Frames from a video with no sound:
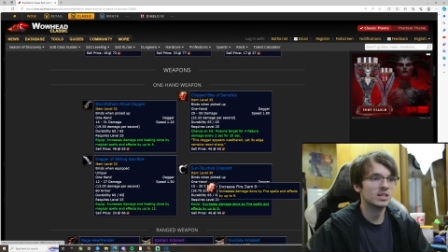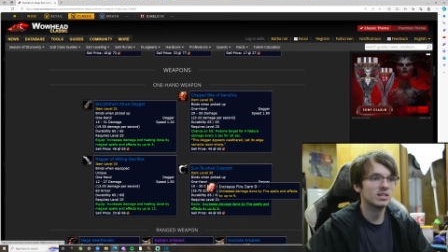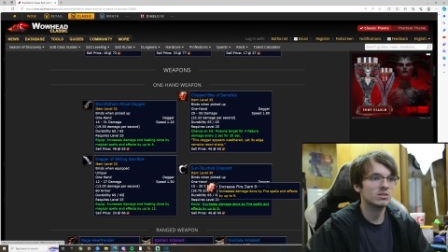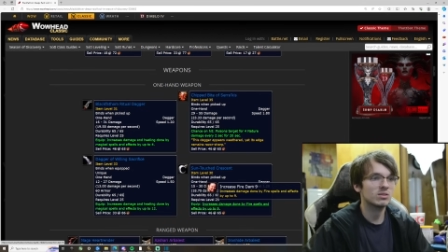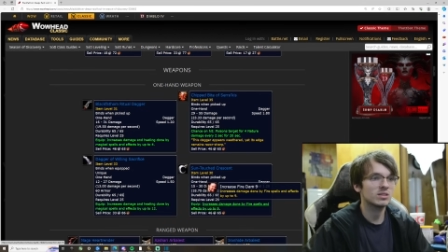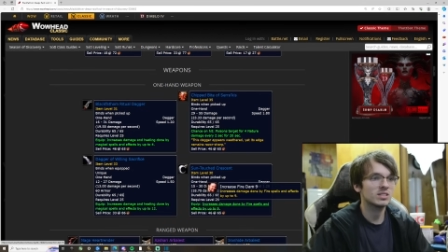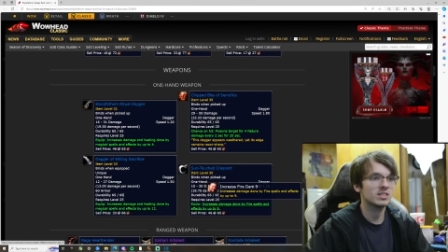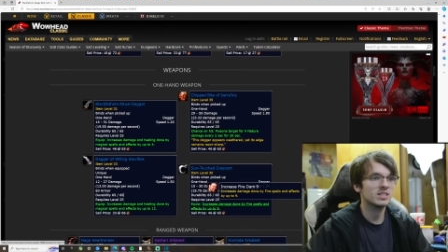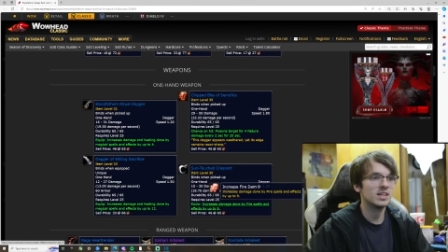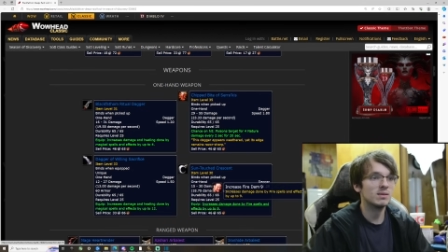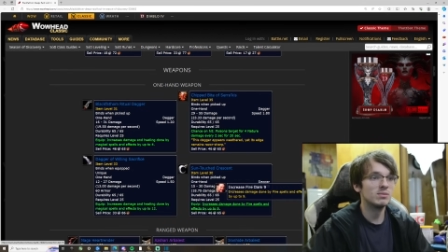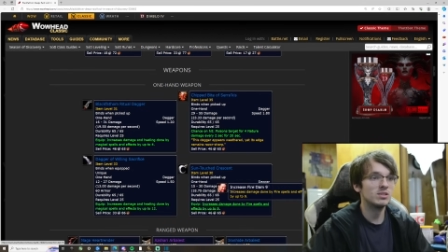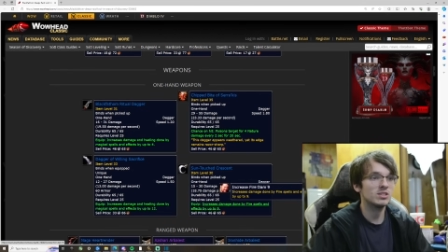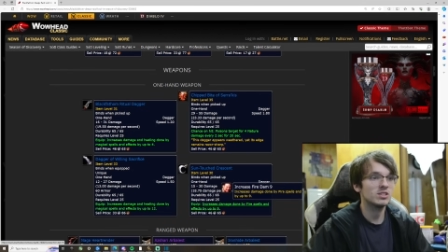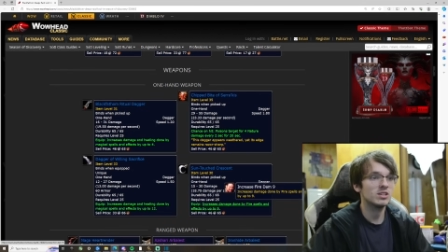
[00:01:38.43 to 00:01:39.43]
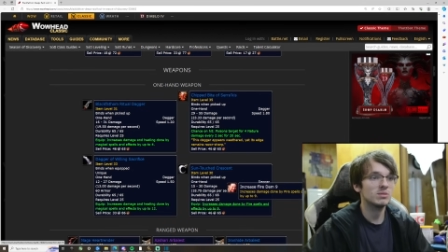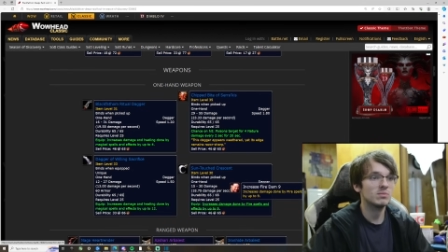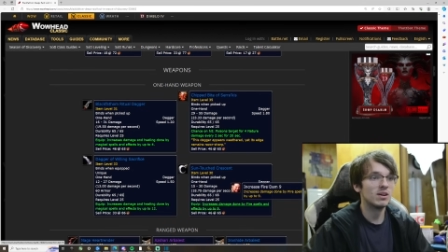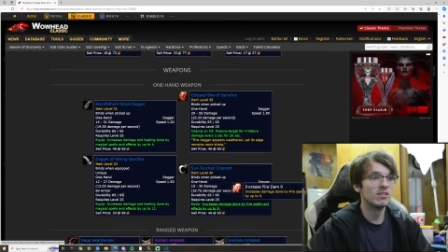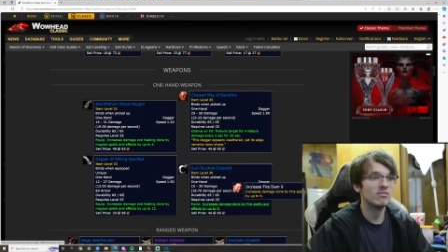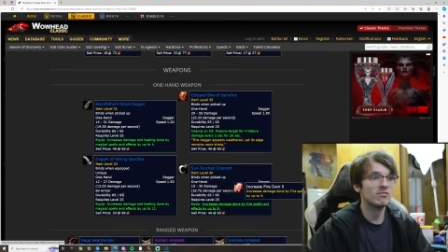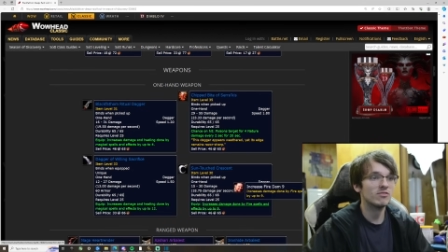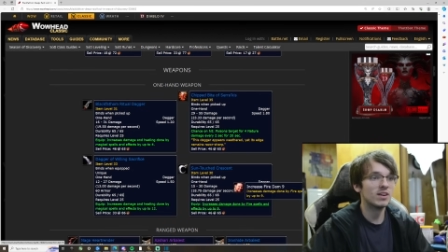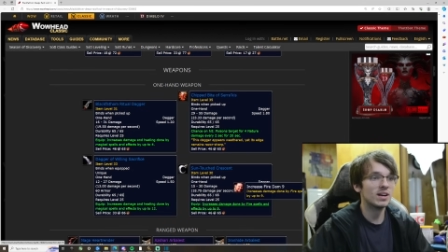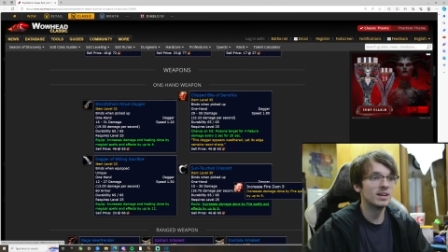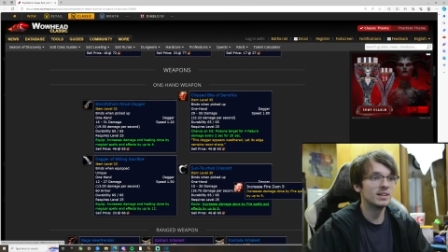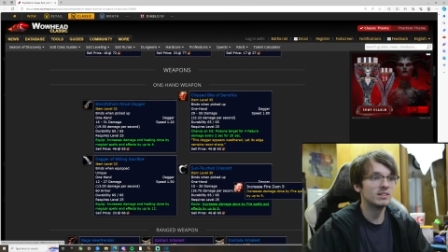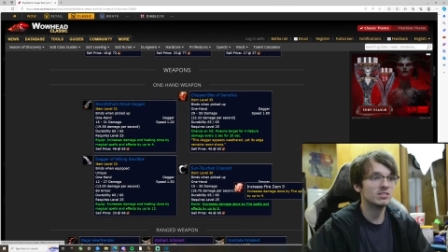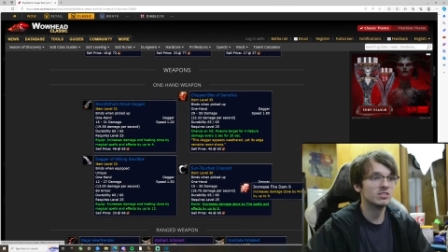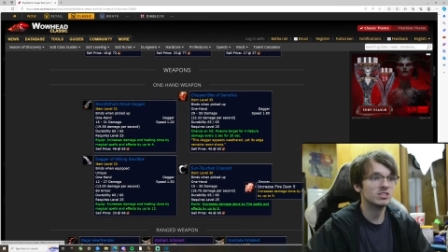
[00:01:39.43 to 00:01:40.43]
Increases damage done by
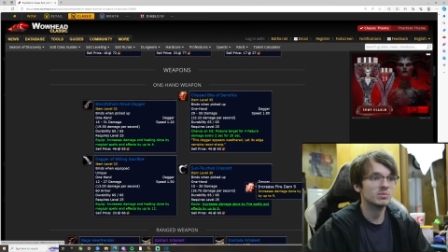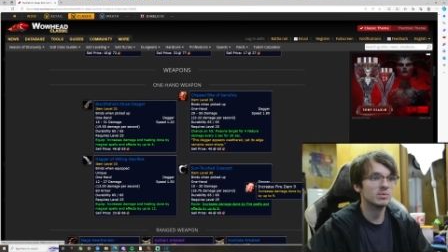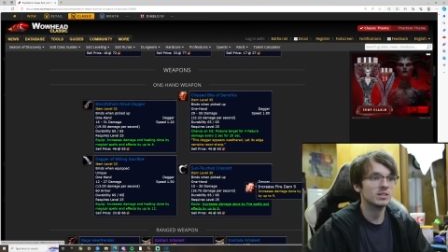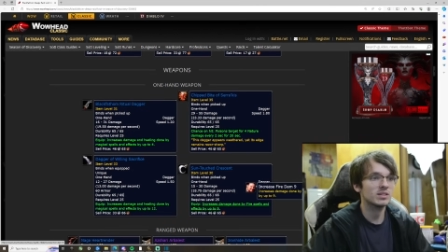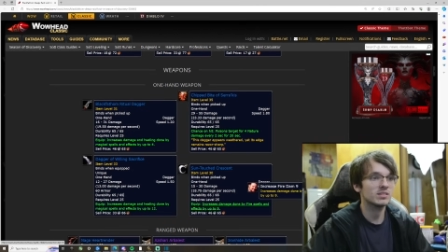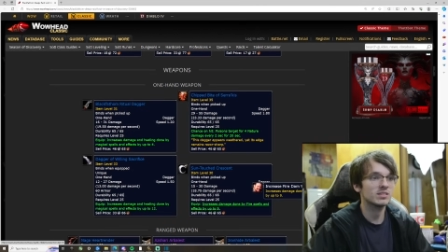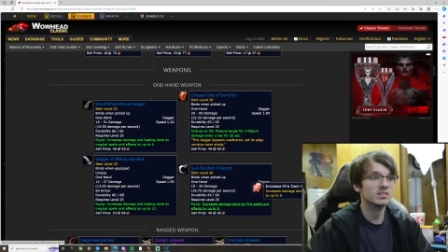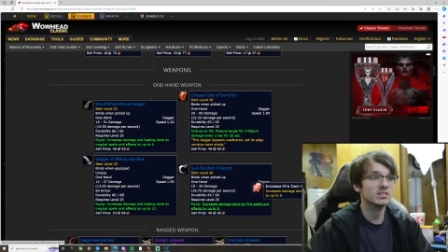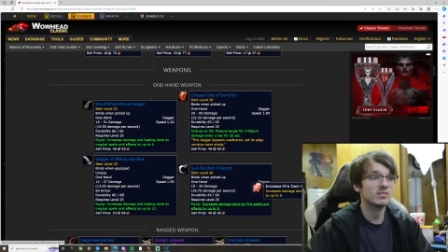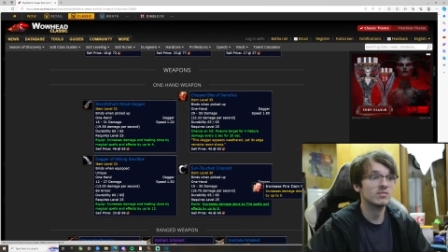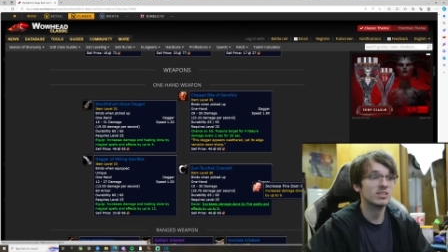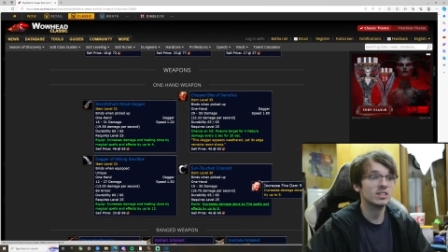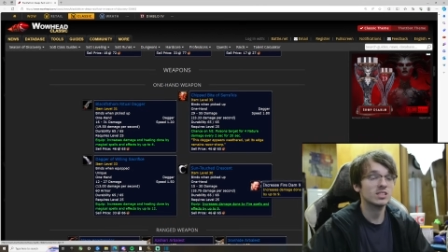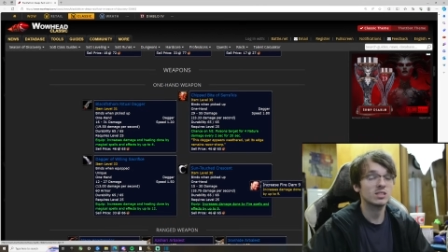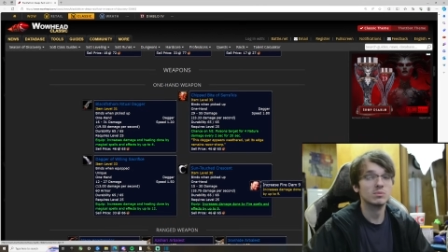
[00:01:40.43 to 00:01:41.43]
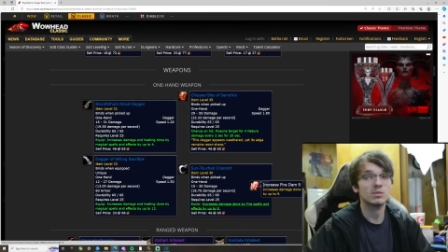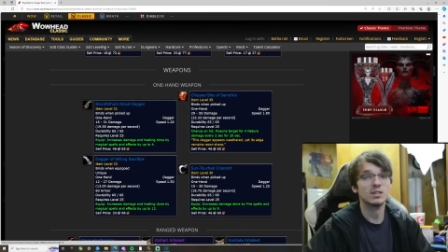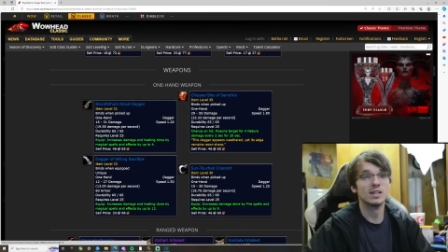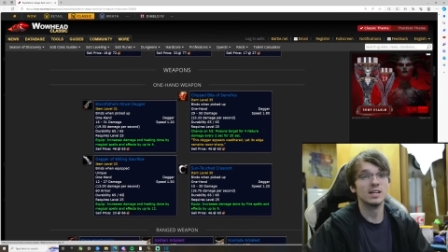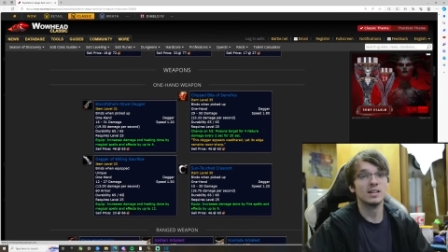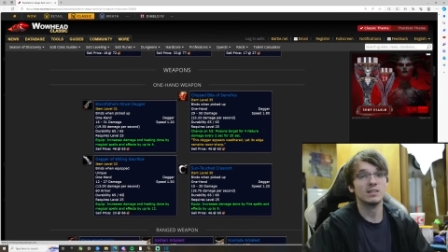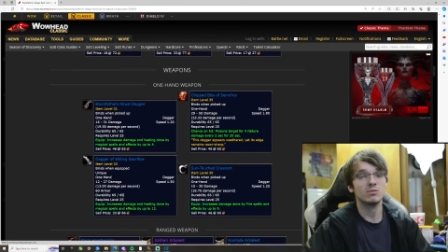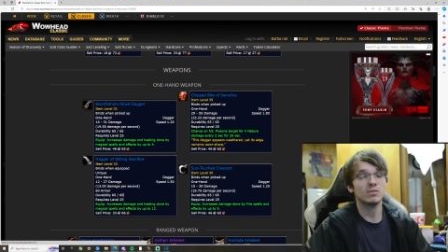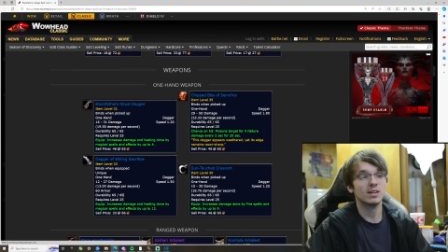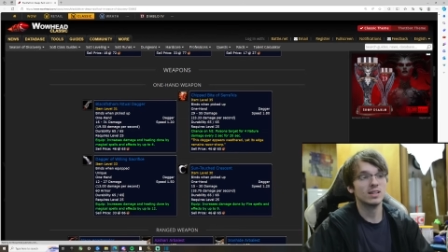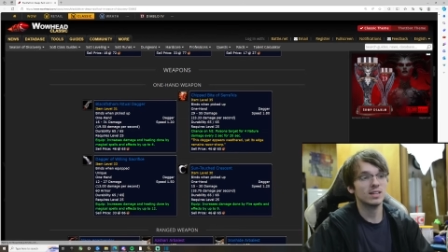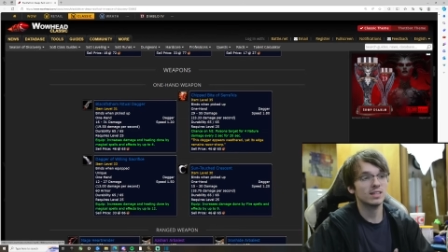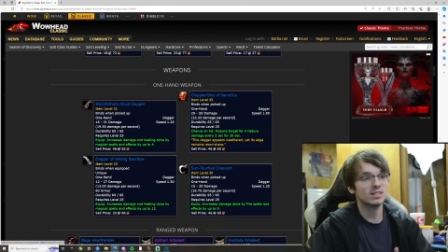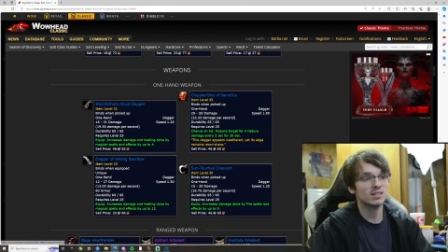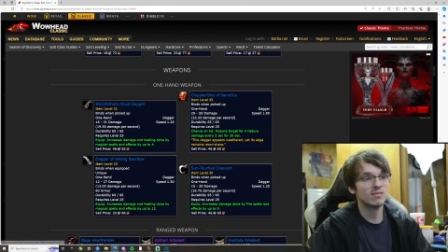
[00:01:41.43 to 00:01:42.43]
fire spells, effects up to 9. Okay,
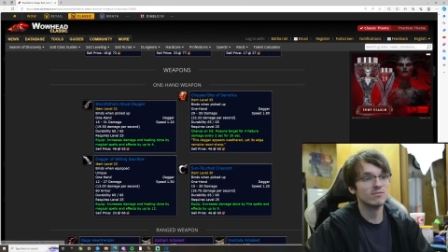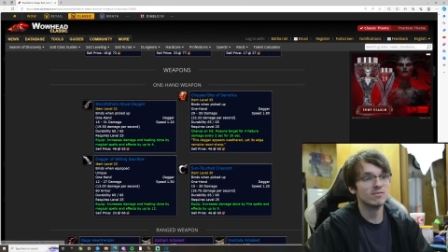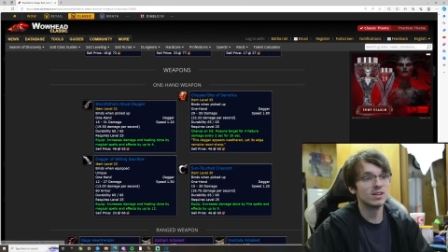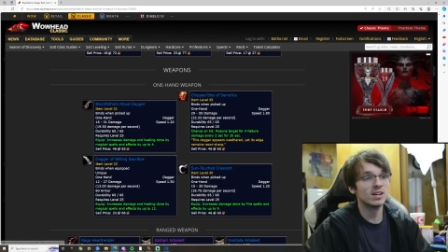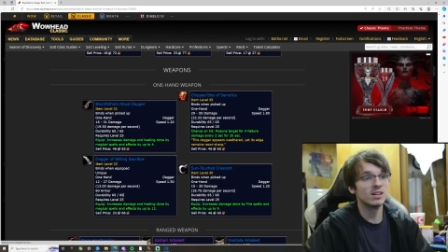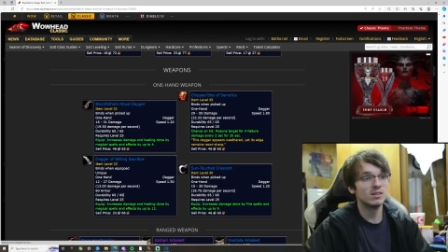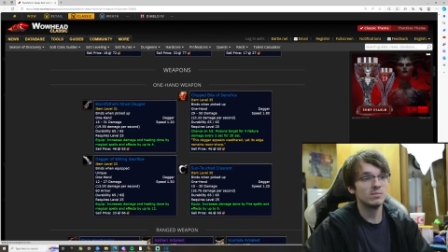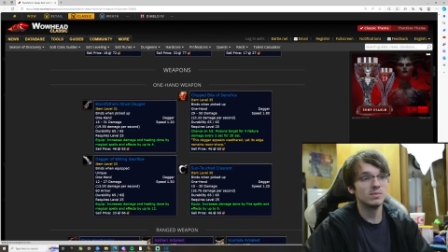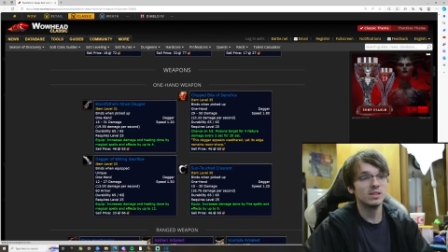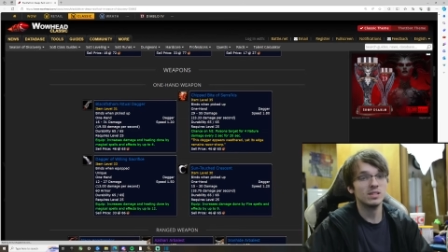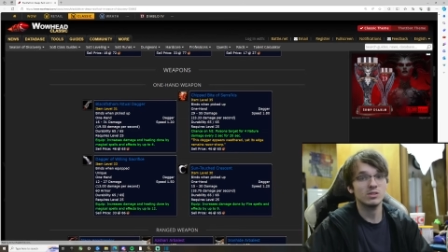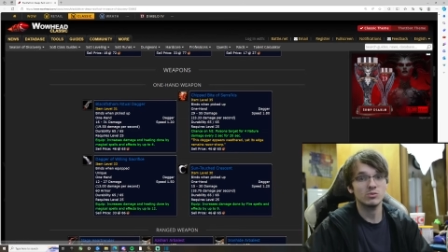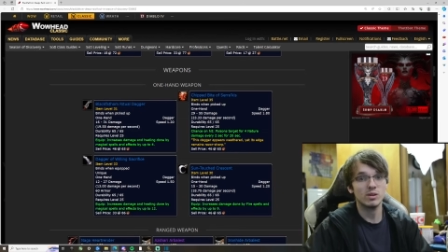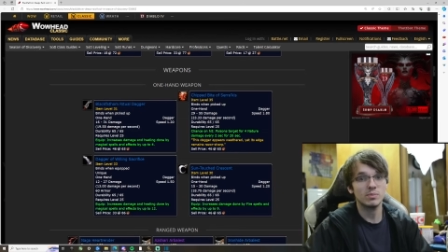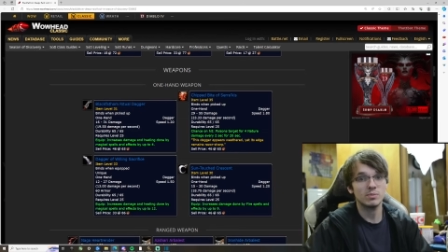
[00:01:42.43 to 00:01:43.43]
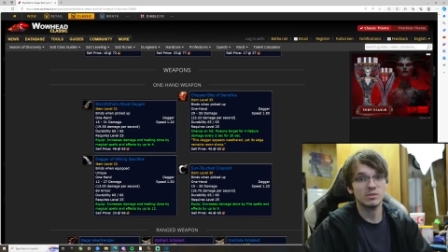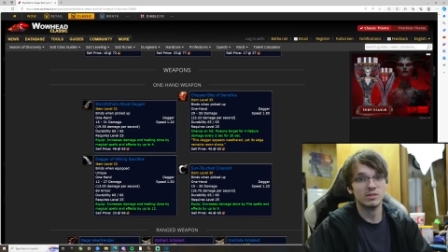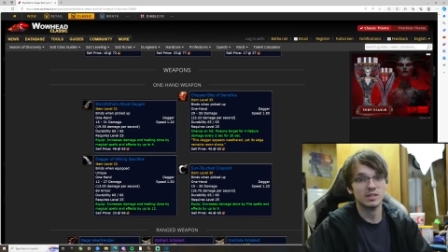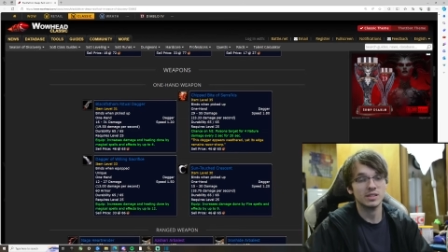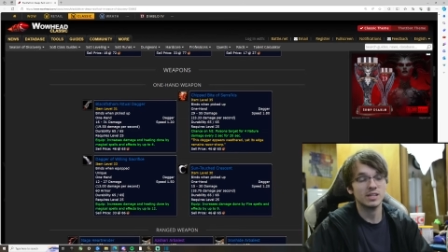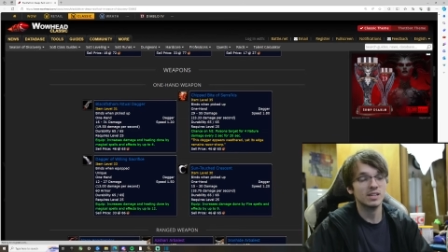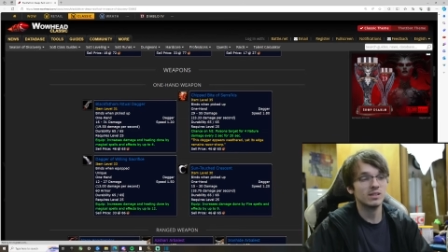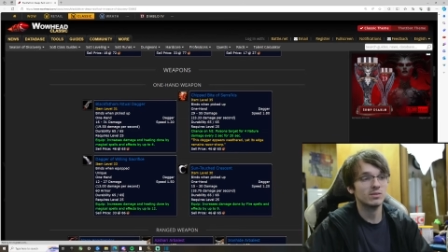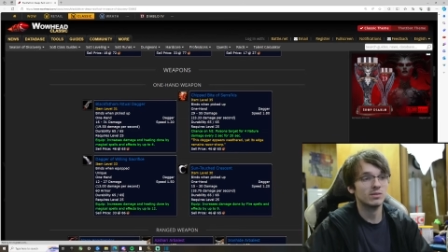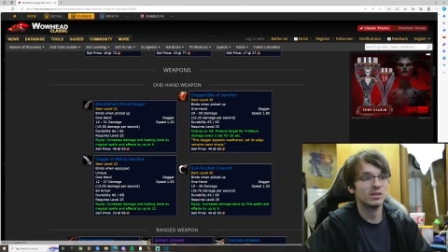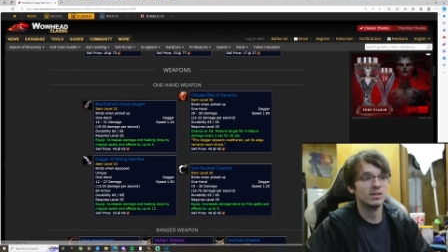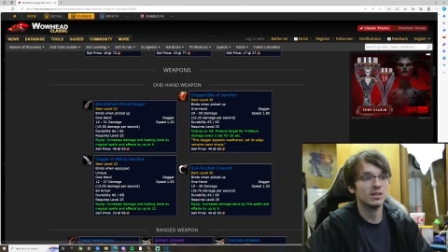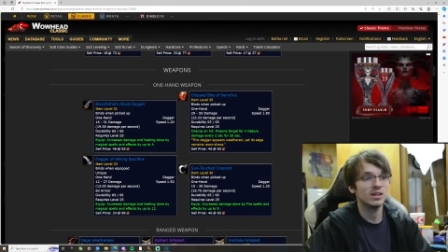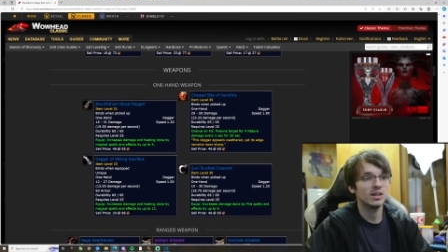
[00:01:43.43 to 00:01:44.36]
that's a fire mage weapon right there, or a,